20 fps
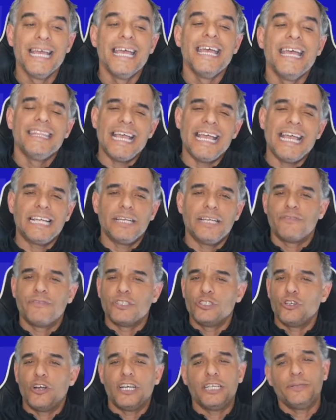Thank you for
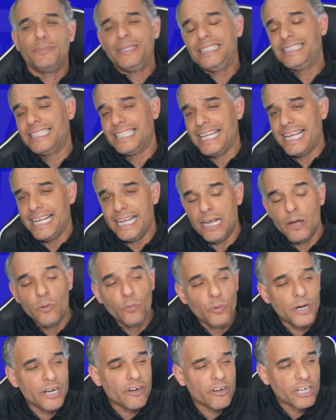joining me today, and
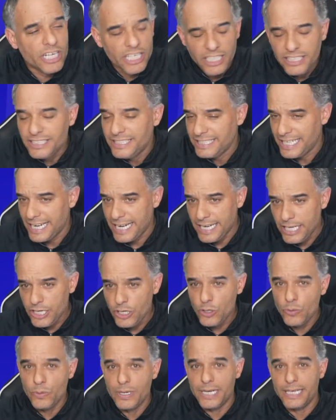we're
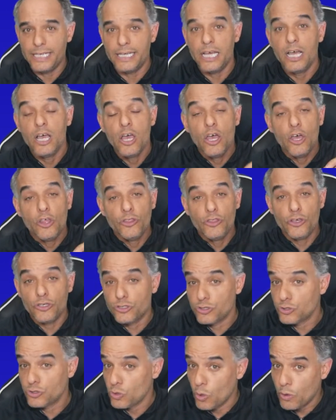continuing the
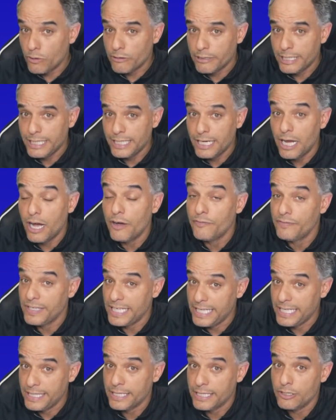story of
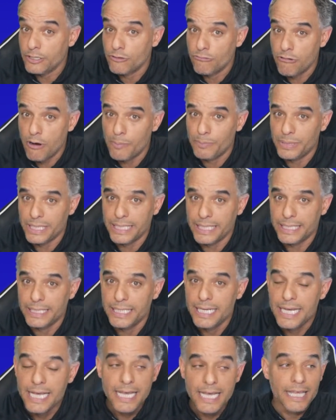Ethan Crumbley,
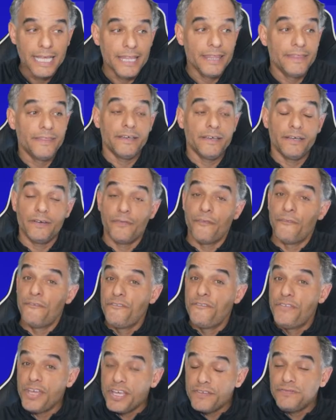the
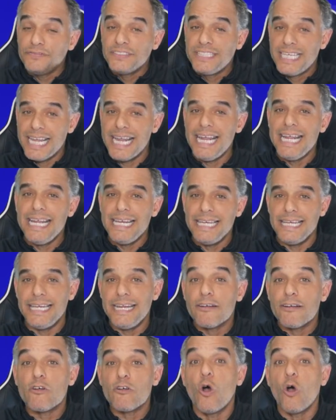
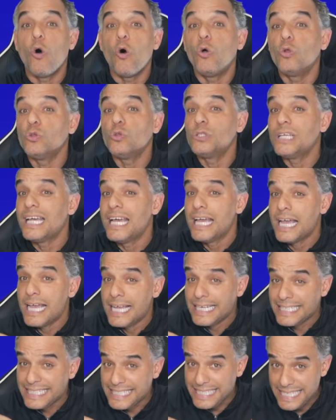15-year-old
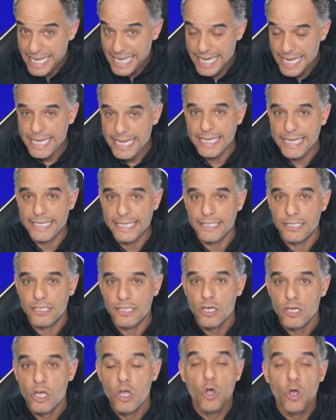kid
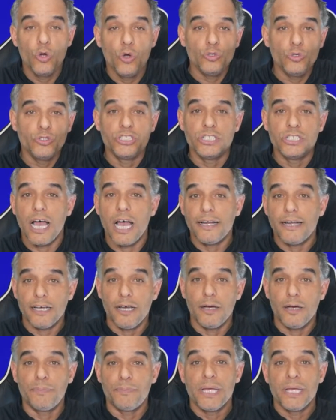who shot
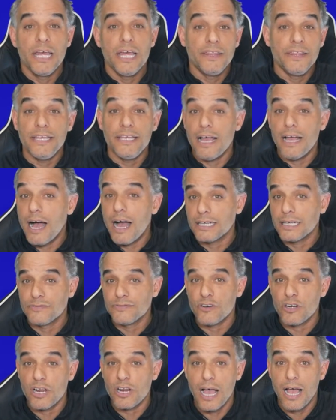up the
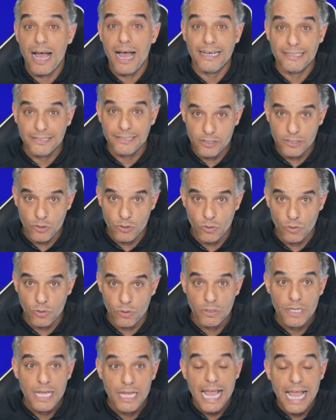Oxford High
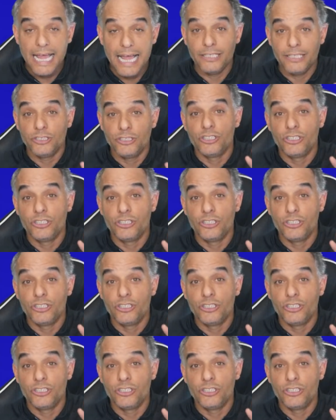School and